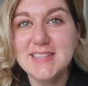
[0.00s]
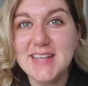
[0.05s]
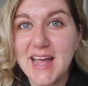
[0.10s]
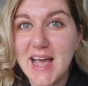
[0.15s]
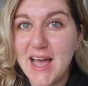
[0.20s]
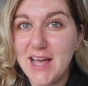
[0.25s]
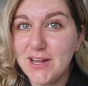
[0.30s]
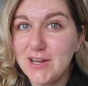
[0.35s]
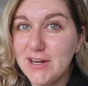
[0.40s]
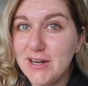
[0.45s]
So
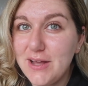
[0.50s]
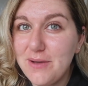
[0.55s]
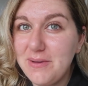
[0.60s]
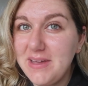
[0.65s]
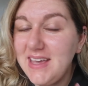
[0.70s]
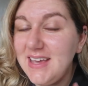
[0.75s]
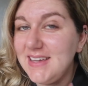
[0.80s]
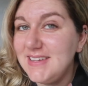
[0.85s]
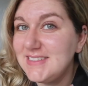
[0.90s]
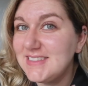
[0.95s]
yeah,
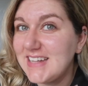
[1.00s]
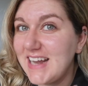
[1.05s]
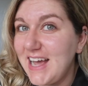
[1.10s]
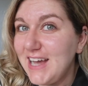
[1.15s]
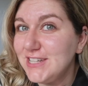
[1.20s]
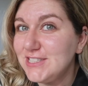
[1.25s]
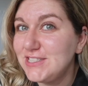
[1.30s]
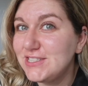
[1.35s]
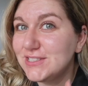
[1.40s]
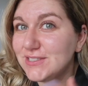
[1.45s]
glowy
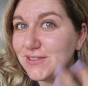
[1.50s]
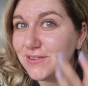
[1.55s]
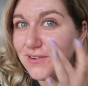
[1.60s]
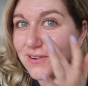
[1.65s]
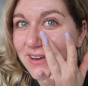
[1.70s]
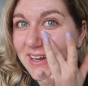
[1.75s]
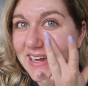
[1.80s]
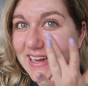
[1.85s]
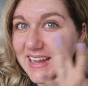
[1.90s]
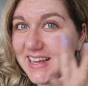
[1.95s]
slash
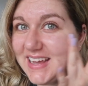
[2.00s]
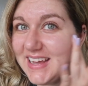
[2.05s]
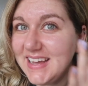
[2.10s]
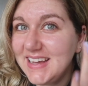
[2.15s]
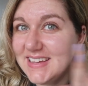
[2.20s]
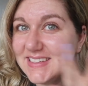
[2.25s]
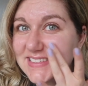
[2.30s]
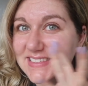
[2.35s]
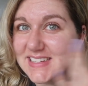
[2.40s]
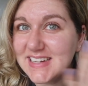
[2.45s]

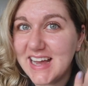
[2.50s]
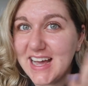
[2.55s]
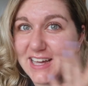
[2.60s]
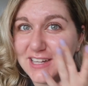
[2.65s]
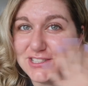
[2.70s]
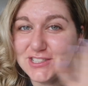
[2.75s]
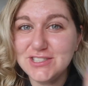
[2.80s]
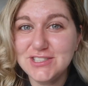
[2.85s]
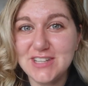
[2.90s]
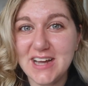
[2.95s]
oily
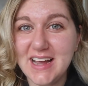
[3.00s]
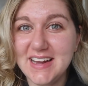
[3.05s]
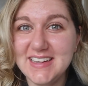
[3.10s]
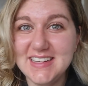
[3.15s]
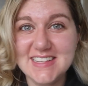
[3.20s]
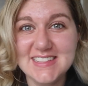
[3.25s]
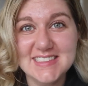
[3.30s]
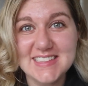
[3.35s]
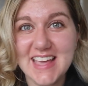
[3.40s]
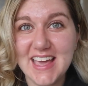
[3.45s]
slash
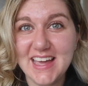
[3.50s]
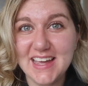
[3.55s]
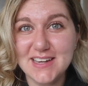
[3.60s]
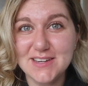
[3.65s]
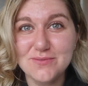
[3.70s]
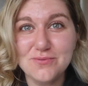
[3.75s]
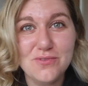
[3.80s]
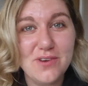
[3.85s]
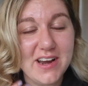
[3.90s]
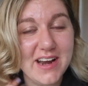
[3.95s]
shiny
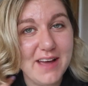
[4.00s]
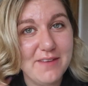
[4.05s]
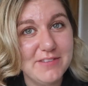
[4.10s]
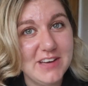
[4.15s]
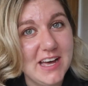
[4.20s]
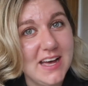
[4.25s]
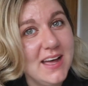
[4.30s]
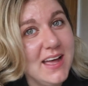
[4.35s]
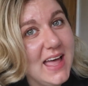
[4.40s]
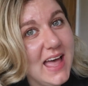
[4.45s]
skin,
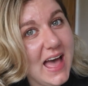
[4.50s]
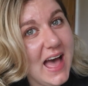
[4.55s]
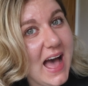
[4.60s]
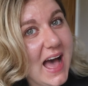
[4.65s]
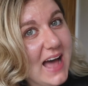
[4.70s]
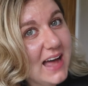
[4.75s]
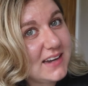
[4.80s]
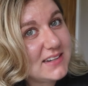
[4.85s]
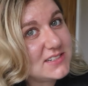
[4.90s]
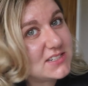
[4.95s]
whatever,
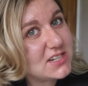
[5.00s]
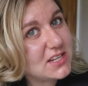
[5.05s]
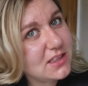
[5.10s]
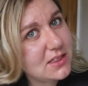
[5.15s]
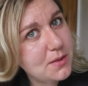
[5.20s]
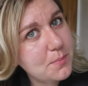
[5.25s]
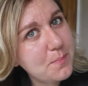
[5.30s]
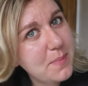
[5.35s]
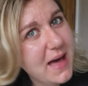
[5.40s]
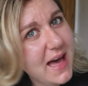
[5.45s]
and
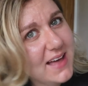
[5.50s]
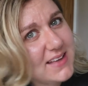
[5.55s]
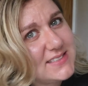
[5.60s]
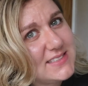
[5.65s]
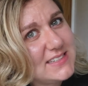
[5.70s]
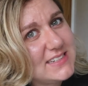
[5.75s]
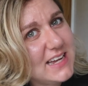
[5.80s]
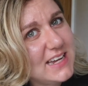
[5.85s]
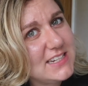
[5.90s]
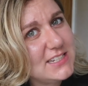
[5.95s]
the
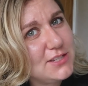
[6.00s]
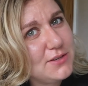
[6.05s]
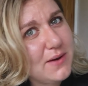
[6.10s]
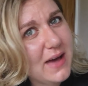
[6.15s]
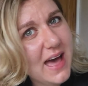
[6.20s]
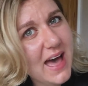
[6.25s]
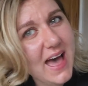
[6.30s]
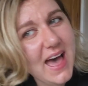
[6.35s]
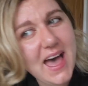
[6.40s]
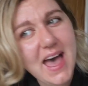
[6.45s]
best day 2
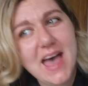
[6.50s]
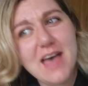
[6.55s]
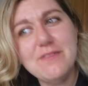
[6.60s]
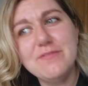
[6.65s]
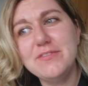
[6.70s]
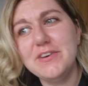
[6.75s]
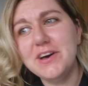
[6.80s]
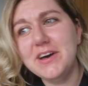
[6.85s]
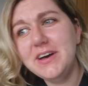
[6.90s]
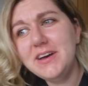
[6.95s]
hair
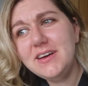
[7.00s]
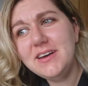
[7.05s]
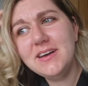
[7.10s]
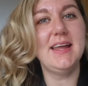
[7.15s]
ever.